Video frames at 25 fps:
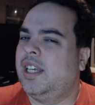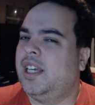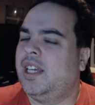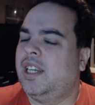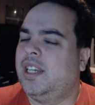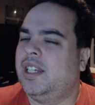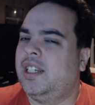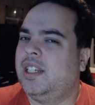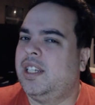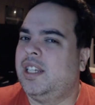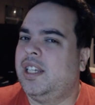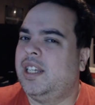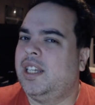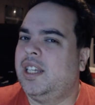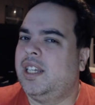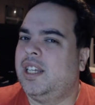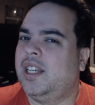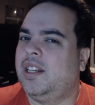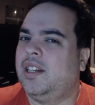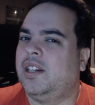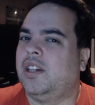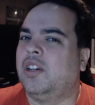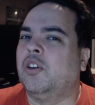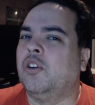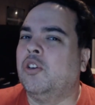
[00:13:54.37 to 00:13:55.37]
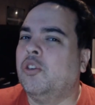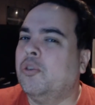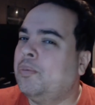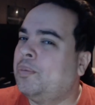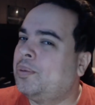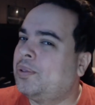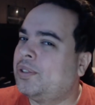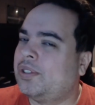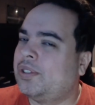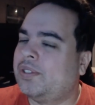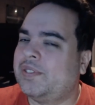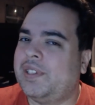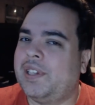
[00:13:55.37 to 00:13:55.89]
It
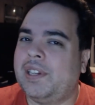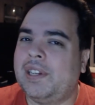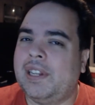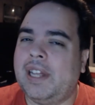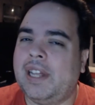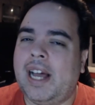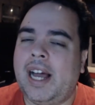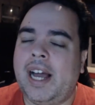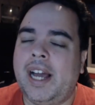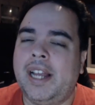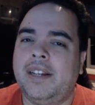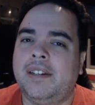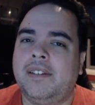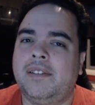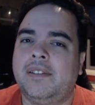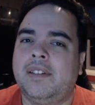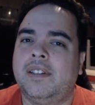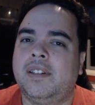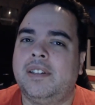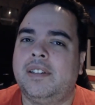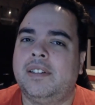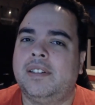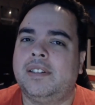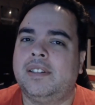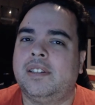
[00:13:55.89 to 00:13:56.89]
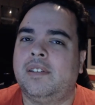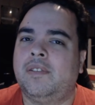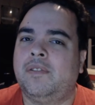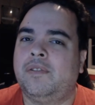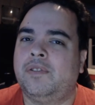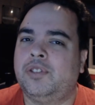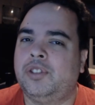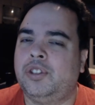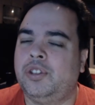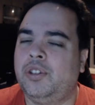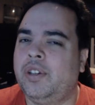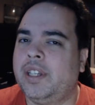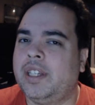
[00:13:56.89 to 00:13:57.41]
loops a lot. The
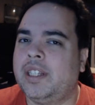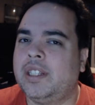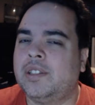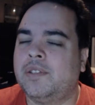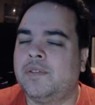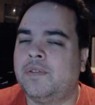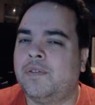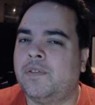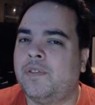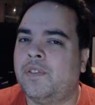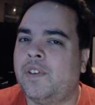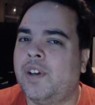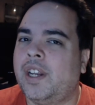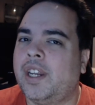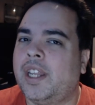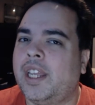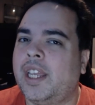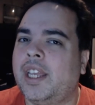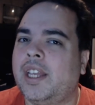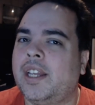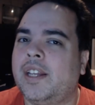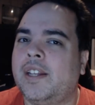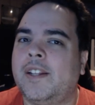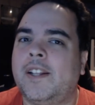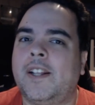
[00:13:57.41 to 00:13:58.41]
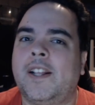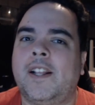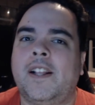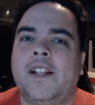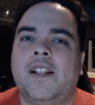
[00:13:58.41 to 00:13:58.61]
shooting is funny.